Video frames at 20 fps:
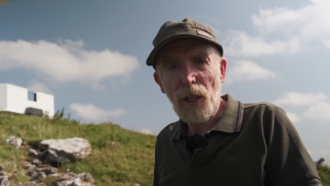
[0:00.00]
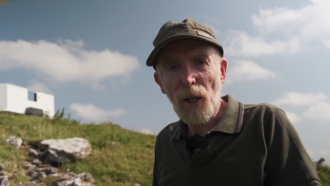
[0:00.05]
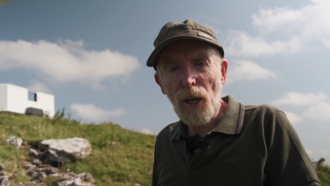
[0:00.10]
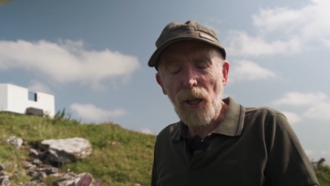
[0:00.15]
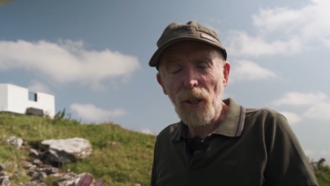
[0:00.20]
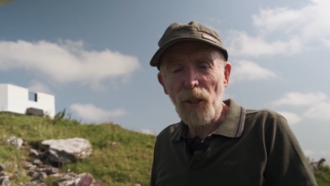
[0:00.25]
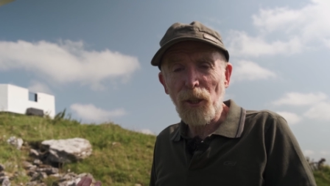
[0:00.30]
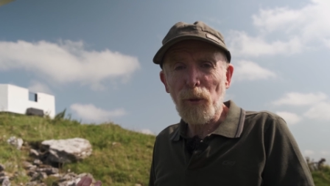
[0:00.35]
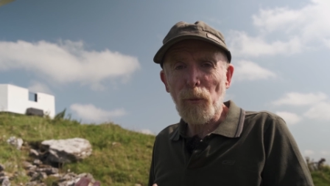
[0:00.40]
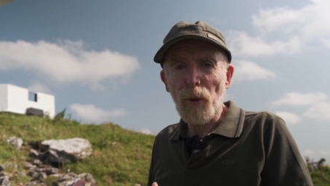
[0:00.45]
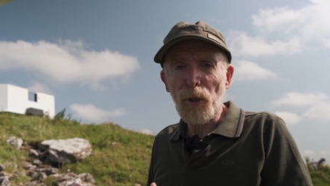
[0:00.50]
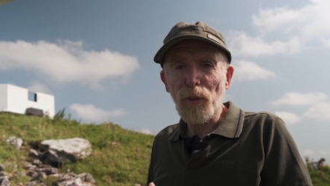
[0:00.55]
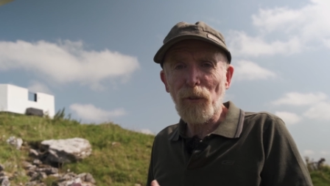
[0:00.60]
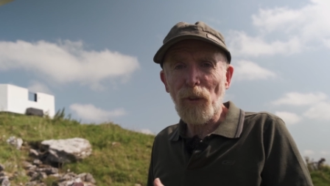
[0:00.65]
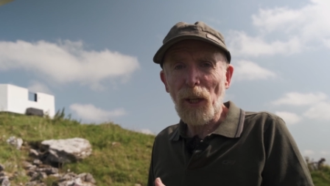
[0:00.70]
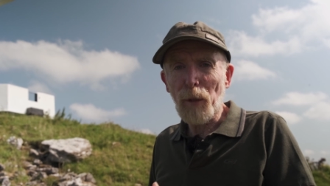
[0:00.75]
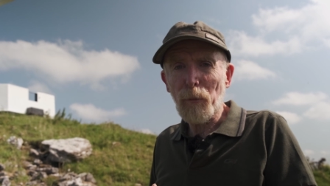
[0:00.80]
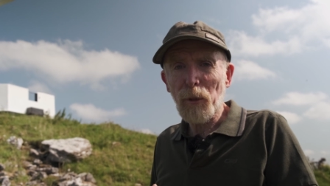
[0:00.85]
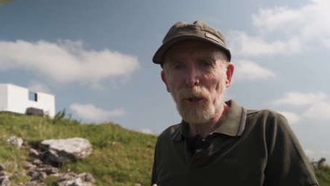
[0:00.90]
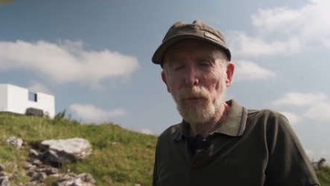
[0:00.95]
Ireland's most
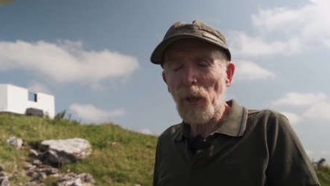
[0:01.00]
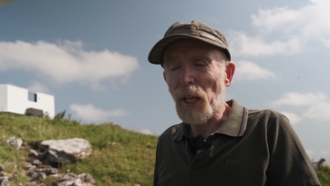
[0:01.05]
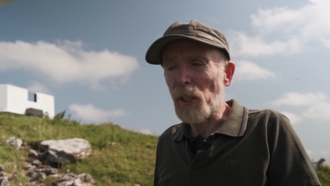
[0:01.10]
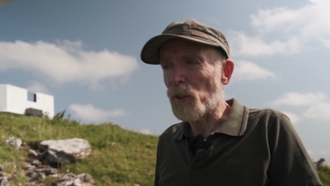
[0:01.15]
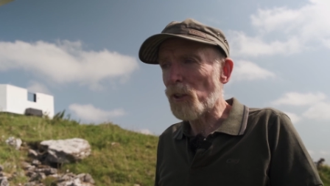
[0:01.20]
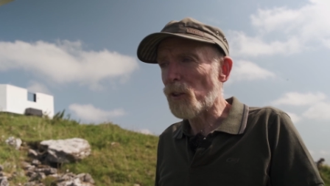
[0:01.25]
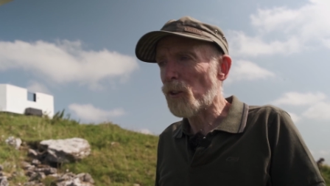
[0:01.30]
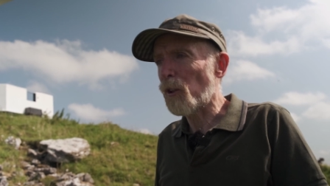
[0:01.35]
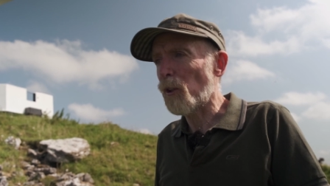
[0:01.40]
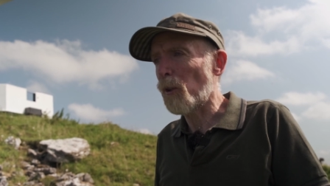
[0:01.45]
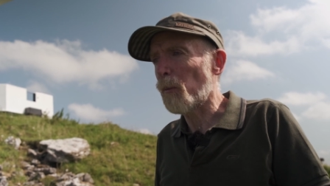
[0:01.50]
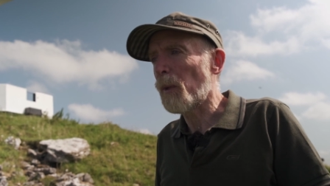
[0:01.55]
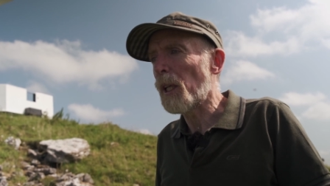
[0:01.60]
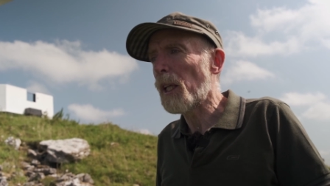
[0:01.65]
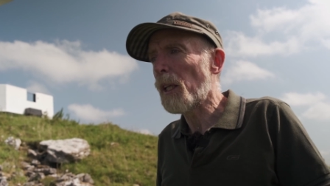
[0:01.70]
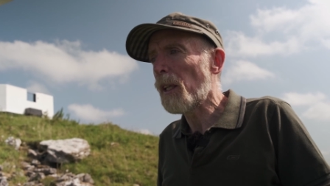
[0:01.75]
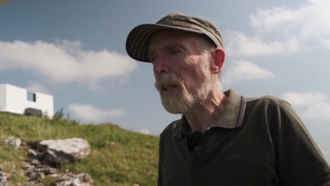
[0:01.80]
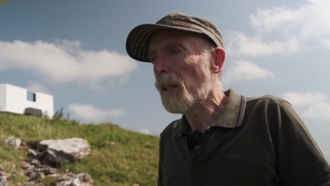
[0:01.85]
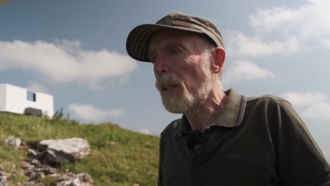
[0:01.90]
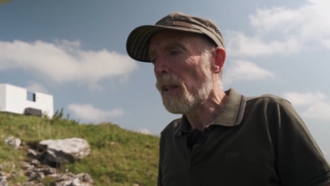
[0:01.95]
famous passage tomb,
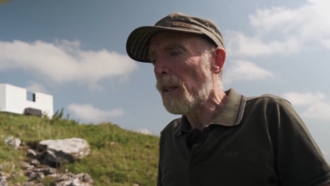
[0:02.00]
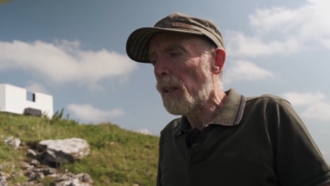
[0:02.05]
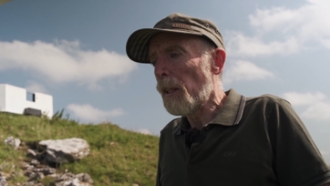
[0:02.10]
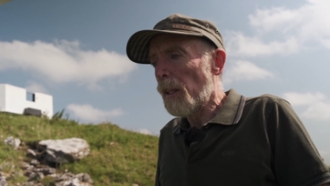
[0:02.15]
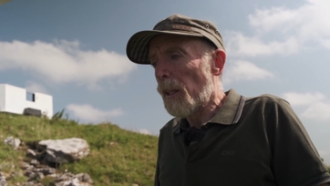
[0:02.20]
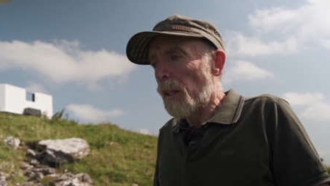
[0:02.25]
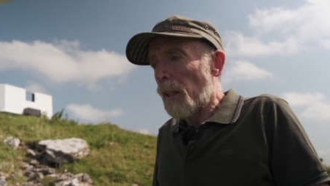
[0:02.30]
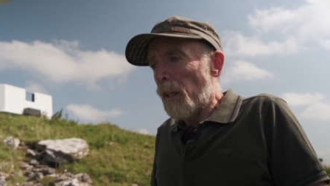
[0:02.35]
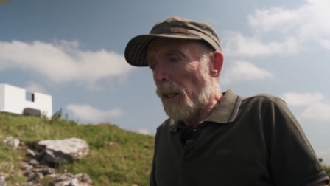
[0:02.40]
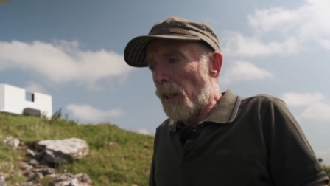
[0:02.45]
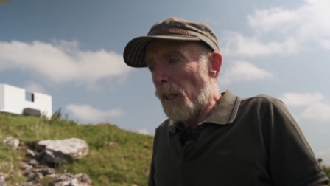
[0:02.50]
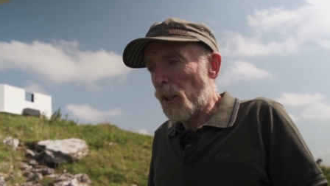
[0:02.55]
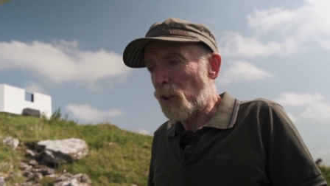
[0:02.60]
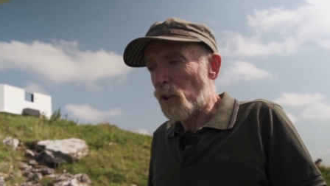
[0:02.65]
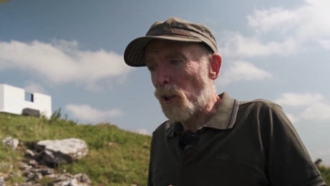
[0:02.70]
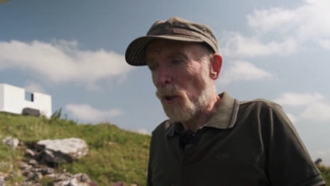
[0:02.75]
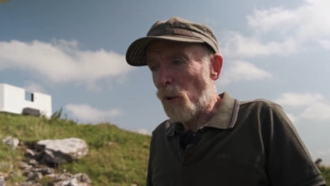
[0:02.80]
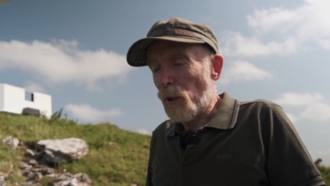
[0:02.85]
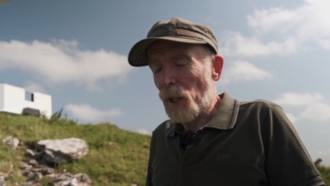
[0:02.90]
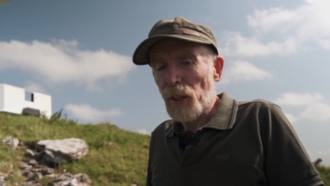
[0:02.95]

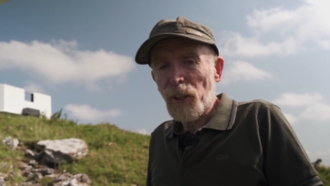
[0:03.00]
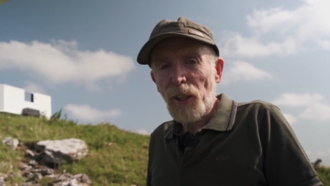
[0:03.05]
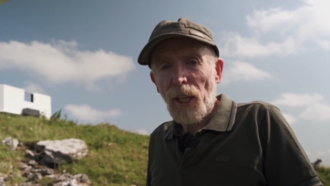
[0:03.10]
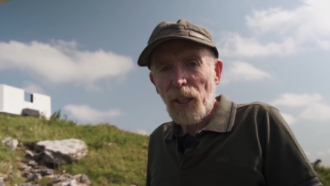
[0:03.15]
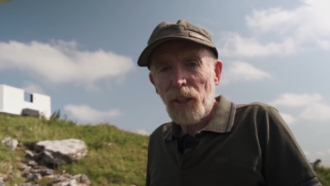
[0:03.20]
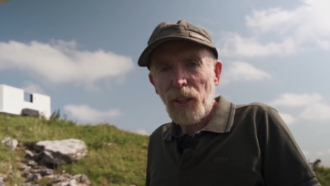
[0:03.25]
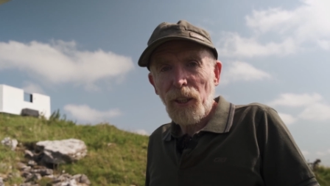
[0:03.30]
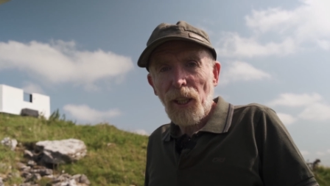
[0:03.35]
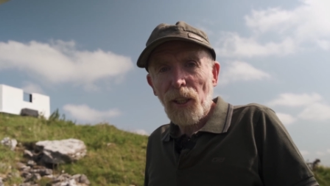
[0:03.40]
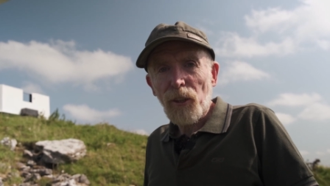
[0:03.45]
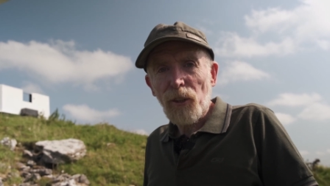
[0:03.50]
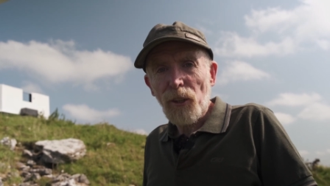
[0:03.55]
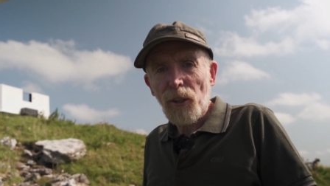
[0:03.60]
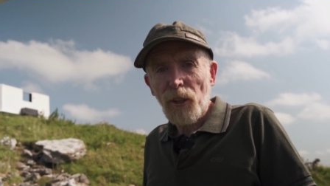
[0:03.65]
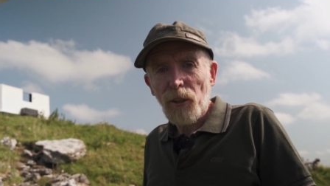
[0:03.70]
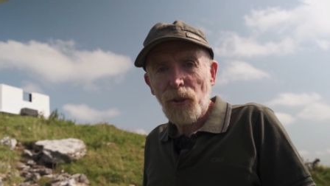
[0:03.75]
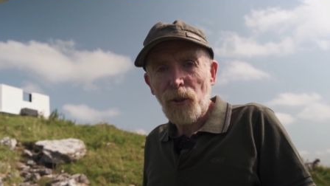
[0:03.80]
it's orientated at the